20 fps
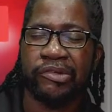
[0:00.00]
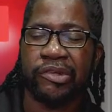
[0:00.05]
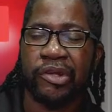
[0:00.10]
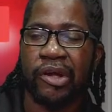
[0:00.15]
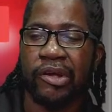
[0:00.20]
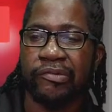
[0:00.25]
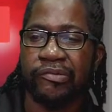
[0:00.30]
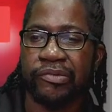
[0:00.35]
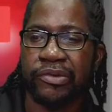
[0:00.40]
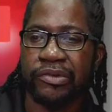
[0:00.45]

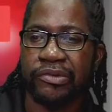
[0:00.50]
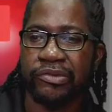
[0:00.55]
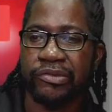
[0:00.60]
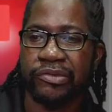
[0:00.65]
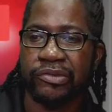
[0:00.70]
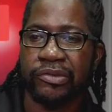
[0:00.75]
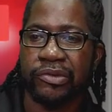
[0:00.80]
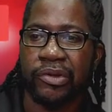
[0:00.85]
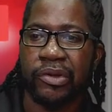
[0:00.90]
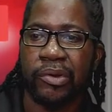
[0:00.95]

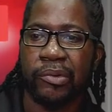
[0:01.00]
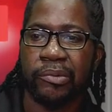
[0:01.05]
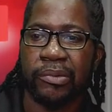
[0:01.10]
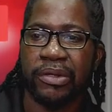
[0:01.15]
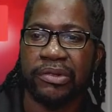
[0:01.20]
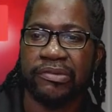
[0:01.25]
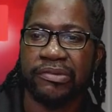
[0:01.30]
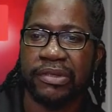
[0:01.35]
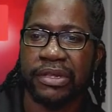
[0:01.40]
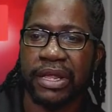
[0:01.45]
conference
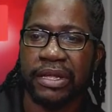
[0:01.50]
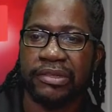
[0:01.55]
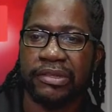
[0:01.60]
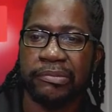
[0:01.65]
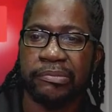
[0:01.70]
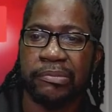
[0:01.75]
with selected